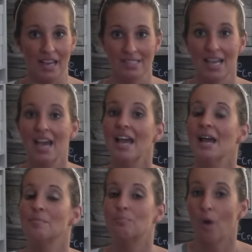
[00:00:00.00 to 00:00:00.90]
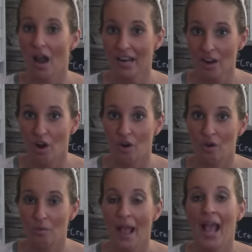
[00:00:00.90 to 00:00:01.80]
this. Brought it
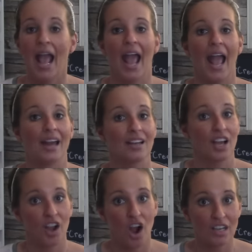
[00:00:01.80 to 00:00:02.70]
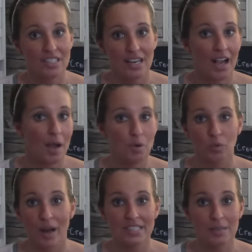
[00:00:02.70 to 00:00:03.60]
home and concocted a couple
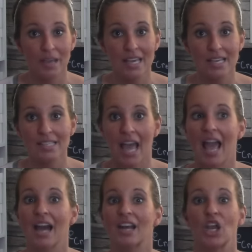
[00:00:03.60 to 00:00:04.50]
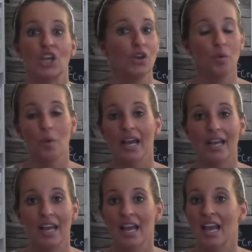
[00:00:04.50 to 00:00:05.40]
recipes, and you know
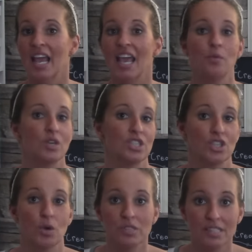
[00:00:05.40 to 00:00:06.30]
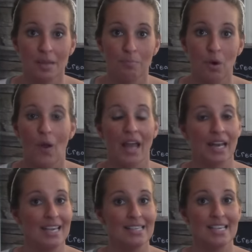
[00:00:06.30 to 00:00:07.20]
what? It was so simple and
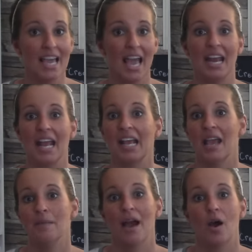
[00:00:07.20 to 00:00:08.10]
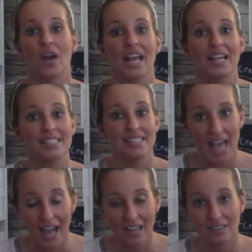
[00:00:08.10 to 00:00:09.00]
easy, and it came out
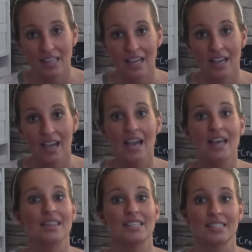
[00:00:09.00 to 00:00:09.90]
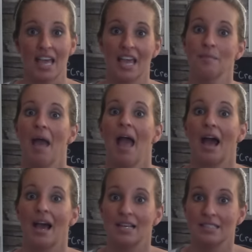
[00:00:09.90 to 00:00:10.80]
exactly the same
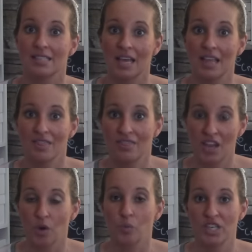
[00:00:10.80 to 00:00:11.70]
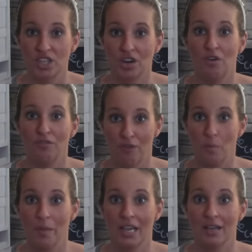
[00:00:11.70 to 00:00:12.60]
as the original
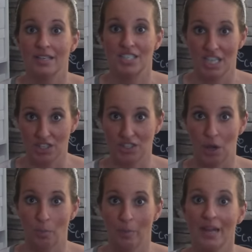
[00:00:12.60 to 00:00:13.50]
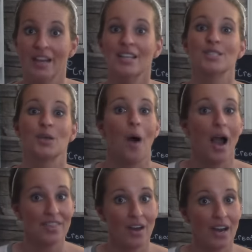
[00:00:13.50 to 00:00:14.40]
foaming dish soap. So
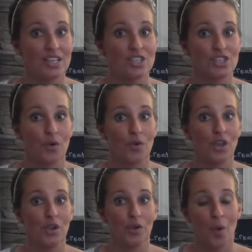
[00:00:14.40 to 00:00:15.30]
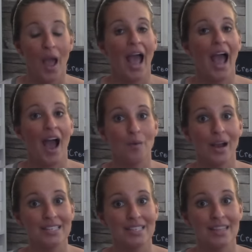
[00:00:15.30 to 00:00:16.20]
I thought I'd show you how
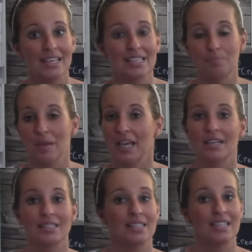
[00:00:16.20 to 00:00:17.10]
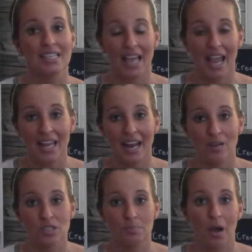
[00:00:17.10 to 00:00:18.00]
I did this because this eight
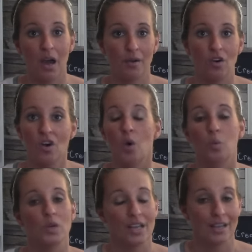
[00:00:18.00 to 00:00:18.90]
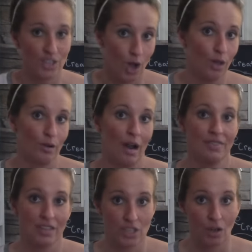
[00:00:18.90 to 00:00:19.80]
ounce bottle was a dollar
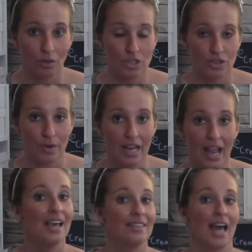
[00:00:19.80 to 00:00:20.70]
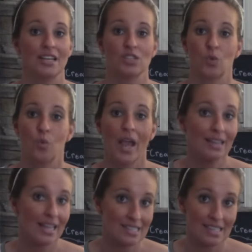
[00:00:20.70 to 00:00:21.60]
at the Dollar Tree. That is way
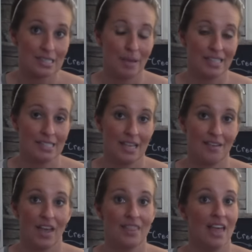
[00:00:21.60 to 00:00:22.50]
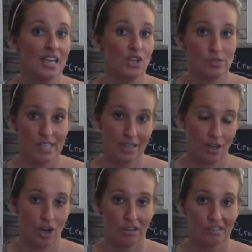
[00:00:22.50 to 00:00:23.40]
less expensive than using the
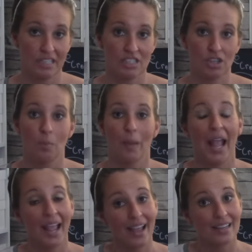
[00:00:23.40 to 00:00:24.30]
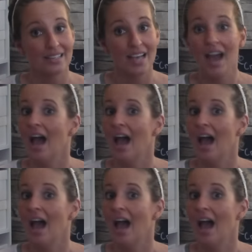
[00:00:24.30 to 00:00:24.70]
Kirkland soap, and